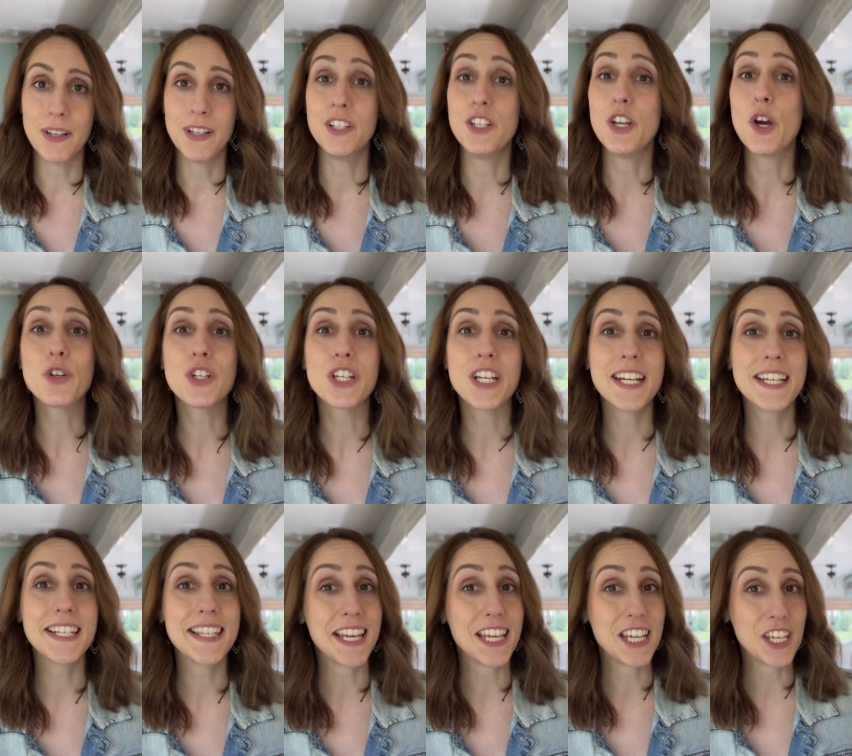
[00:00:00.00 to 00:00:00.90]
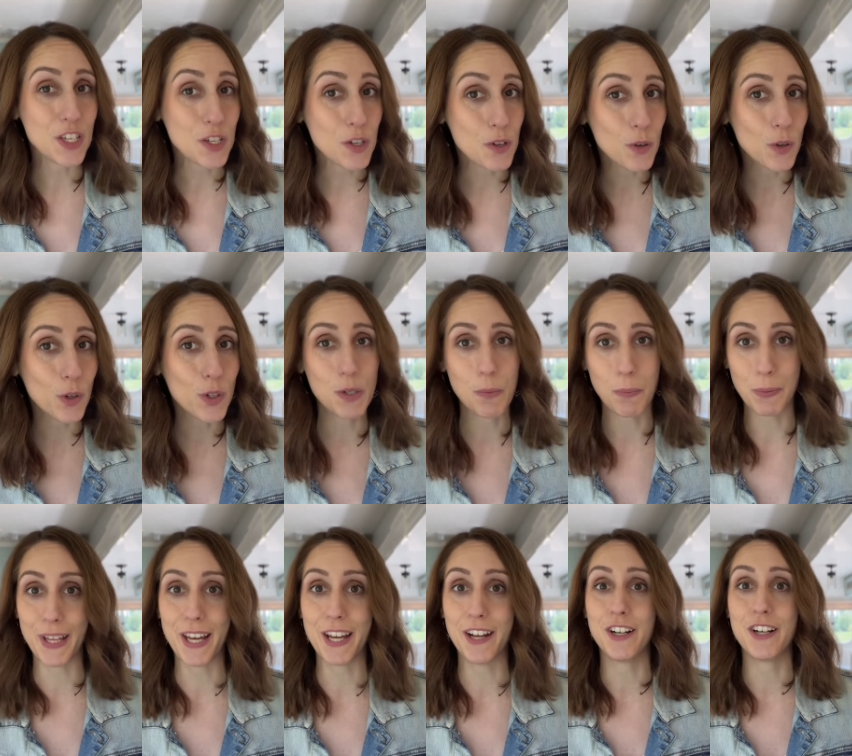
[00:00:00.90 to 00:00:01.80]
Notion is a huge
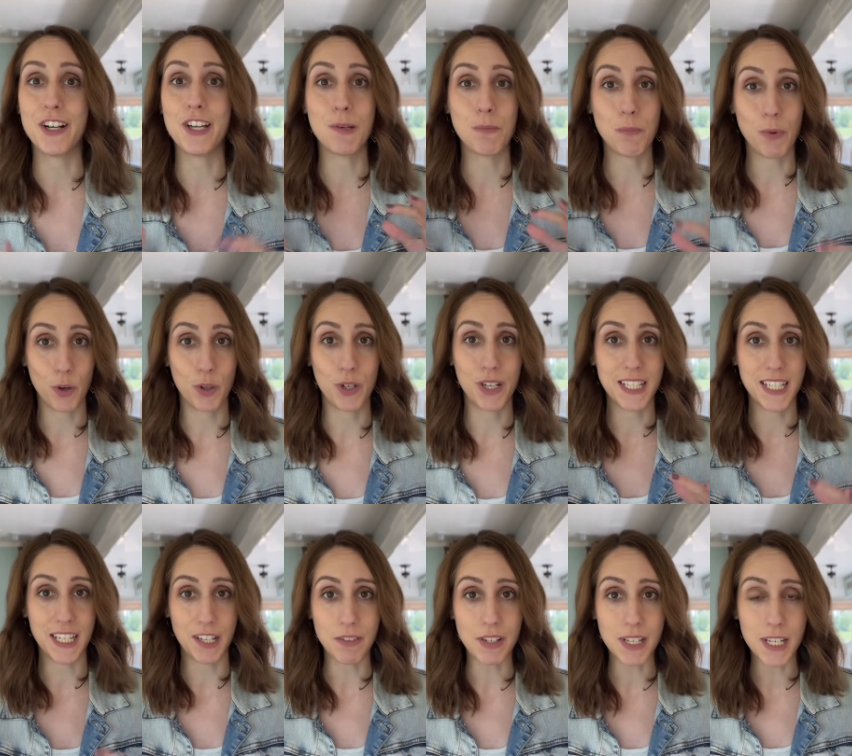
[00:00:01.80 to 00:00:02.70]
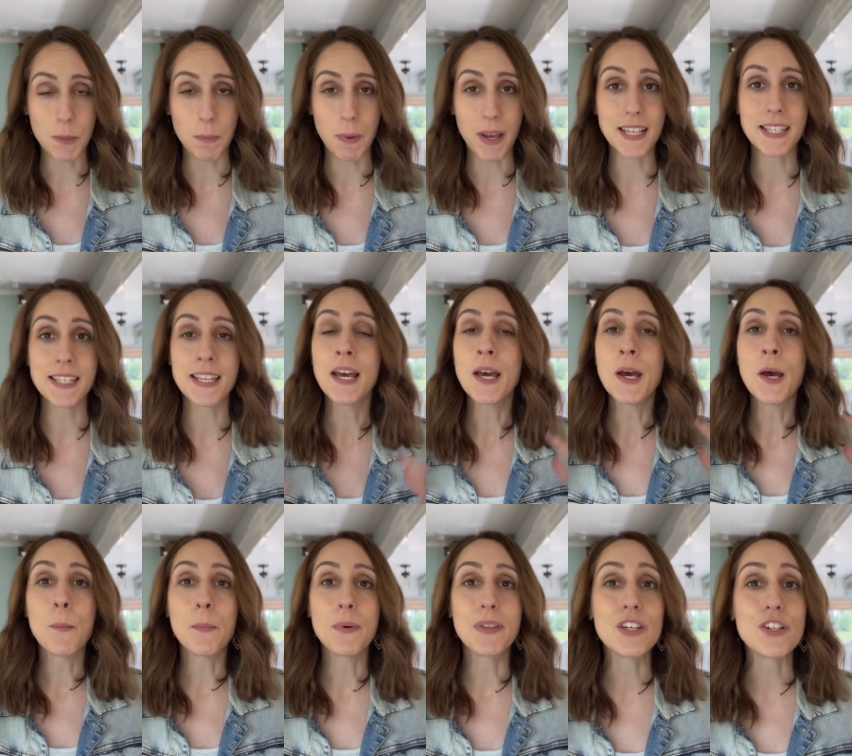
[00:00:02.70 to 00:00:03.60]
player in the productivity space,
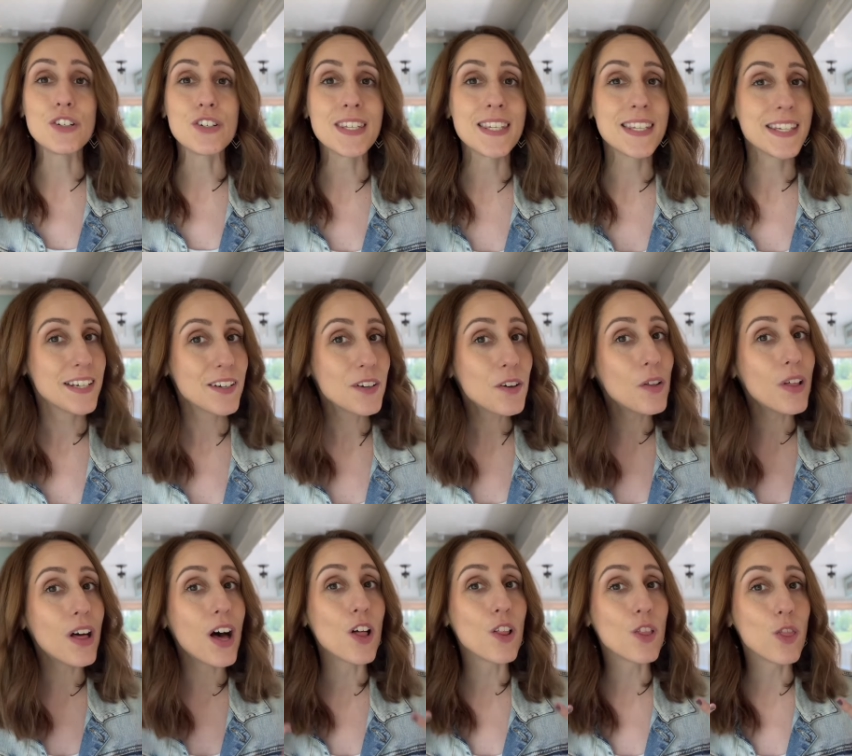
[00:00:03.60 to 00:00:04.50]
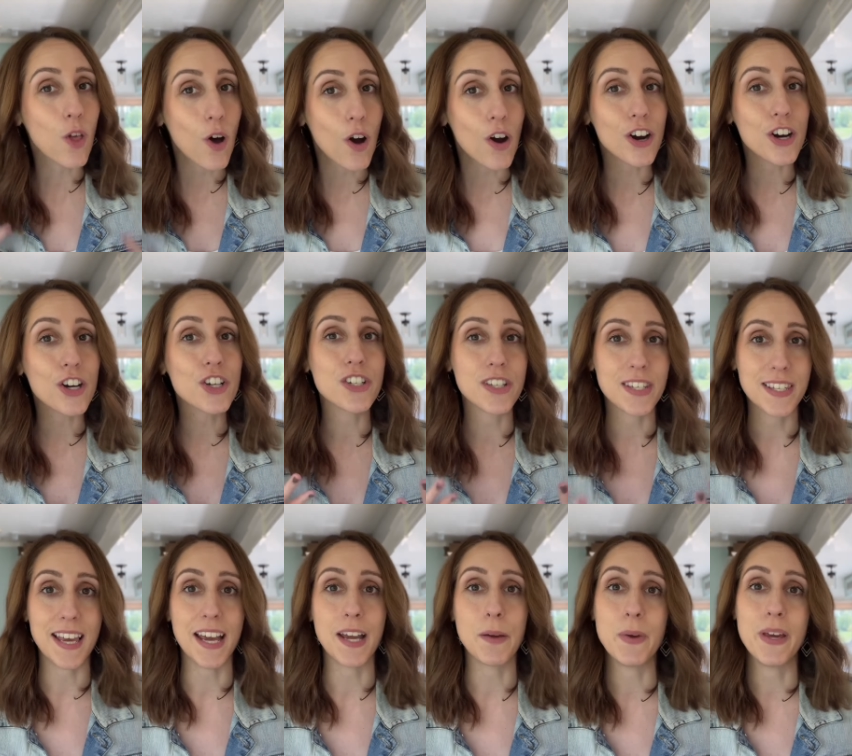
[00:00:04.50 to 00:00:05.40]
but there's still a large
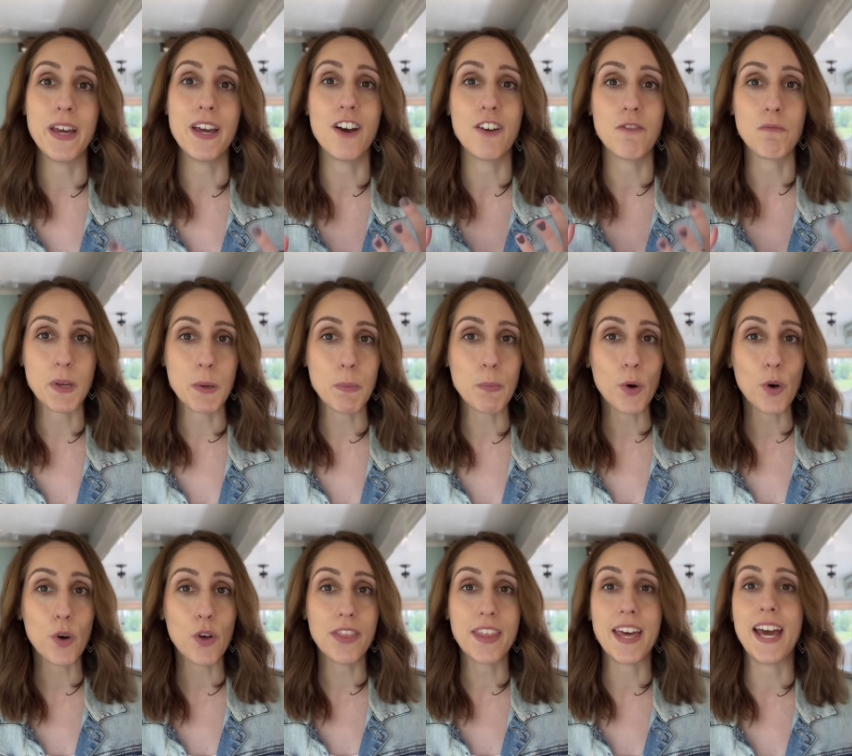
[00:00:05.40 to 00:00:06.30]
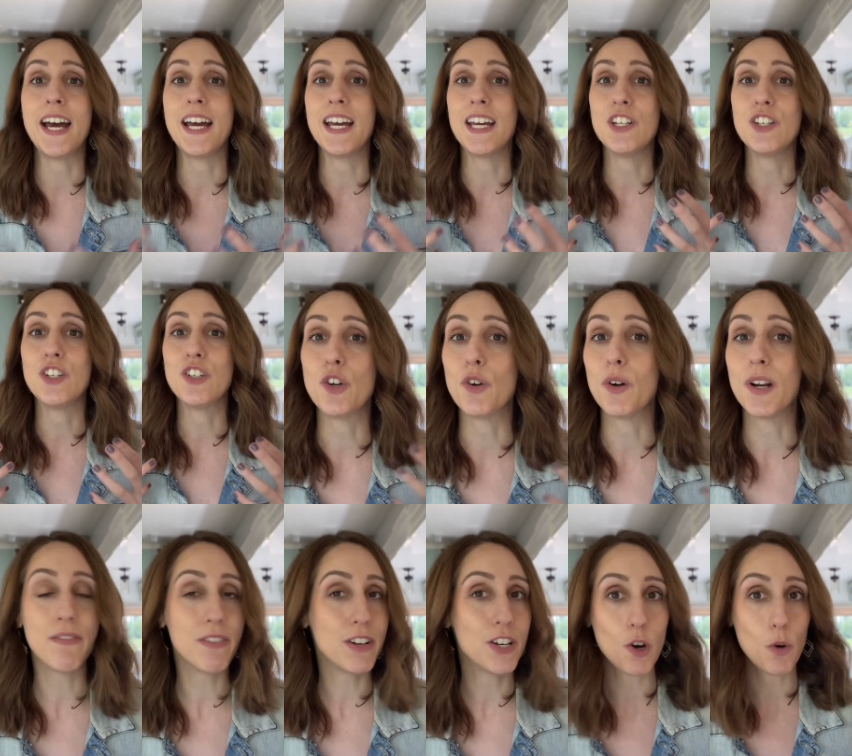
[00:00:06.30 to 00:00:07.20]
segment of people that don't
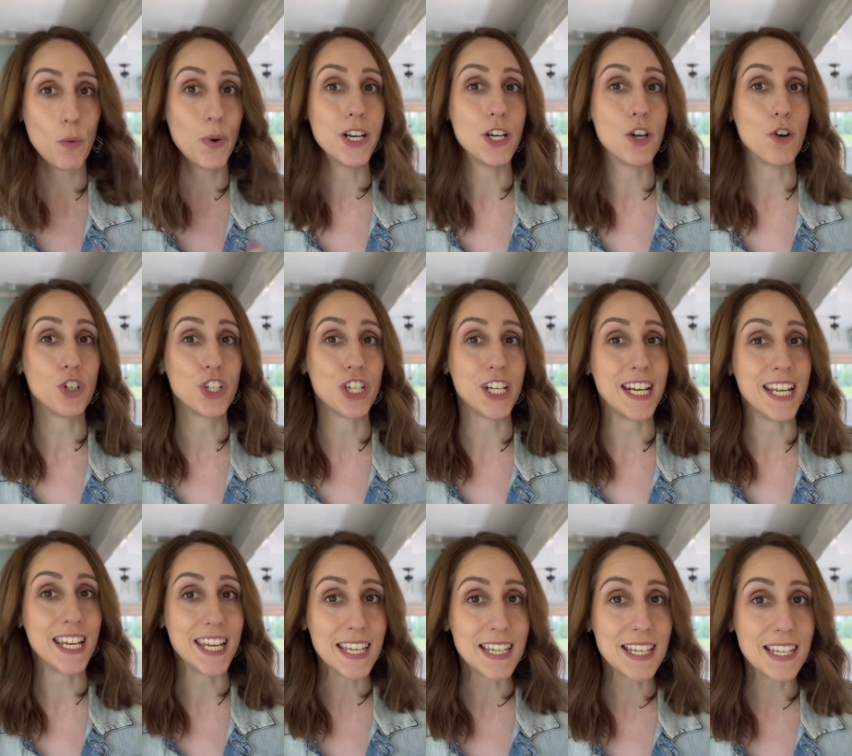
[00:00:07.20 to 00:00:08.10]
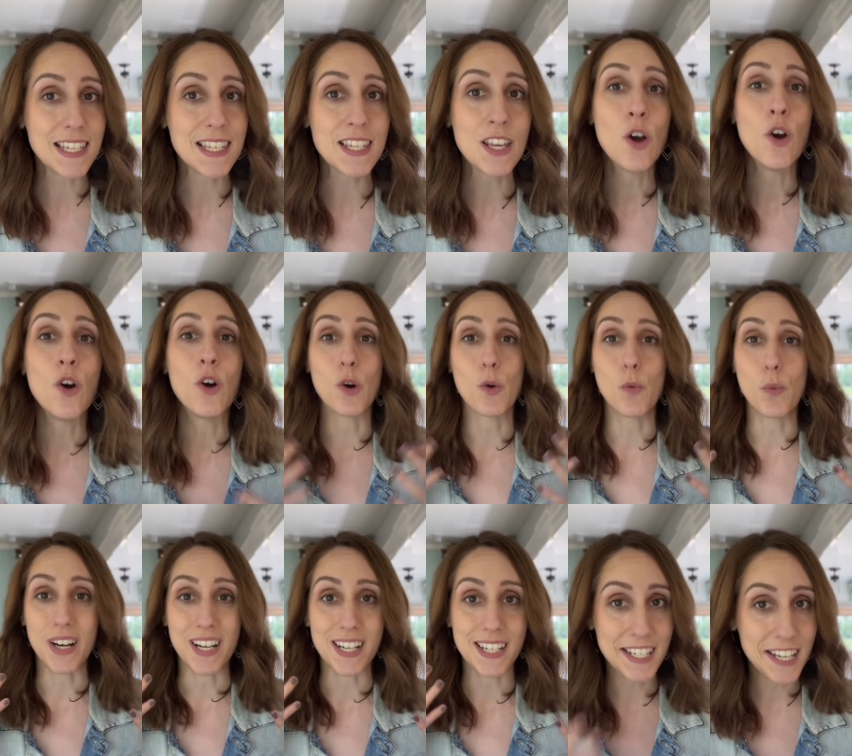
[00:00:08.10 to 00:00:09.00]
even know what Notion is or
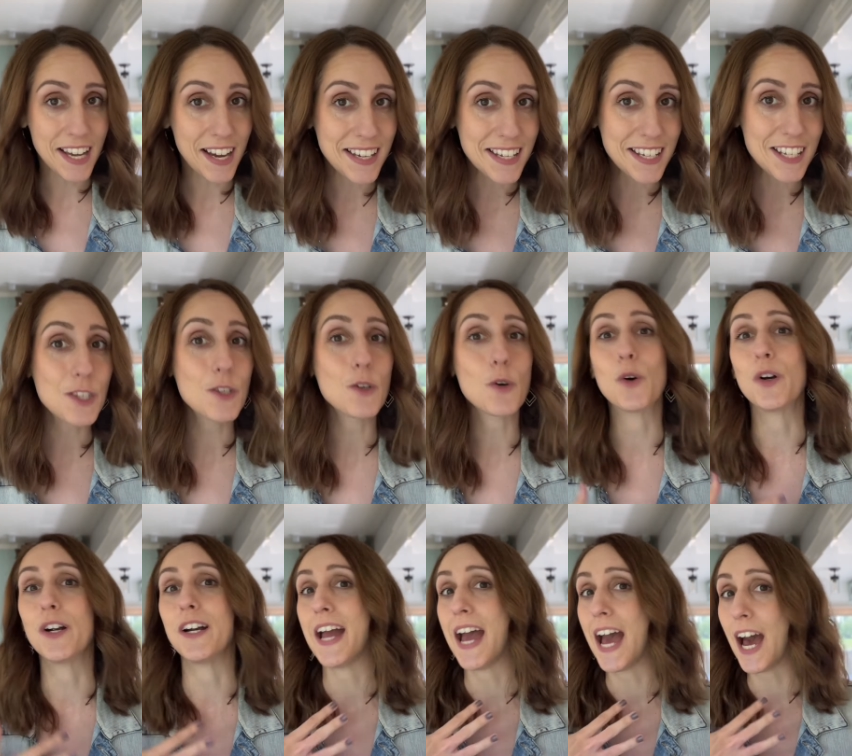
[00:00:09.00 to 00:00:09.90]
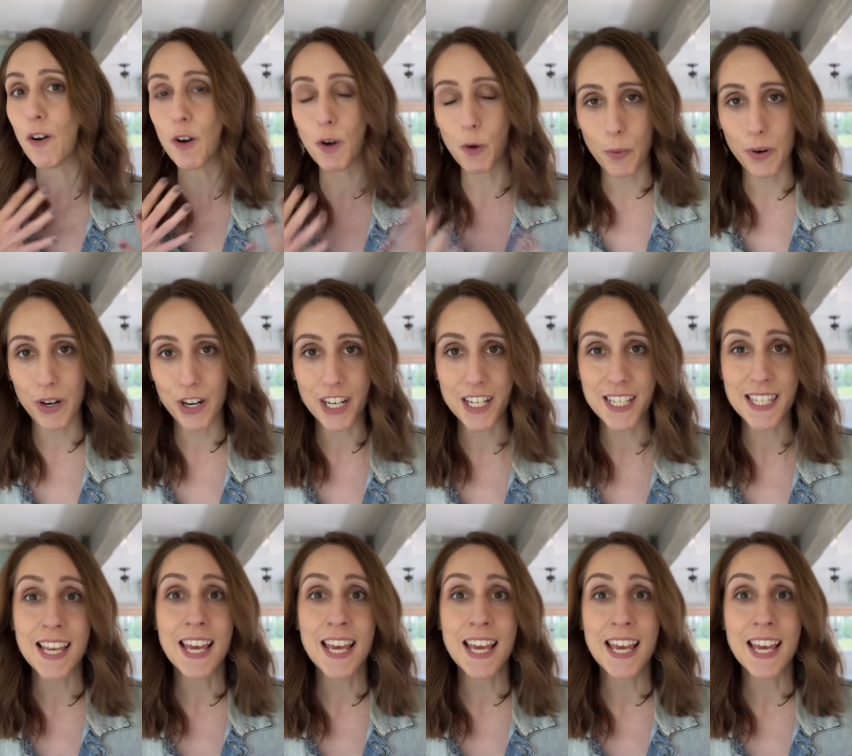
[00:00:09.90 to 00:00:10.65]
what it does or how it works.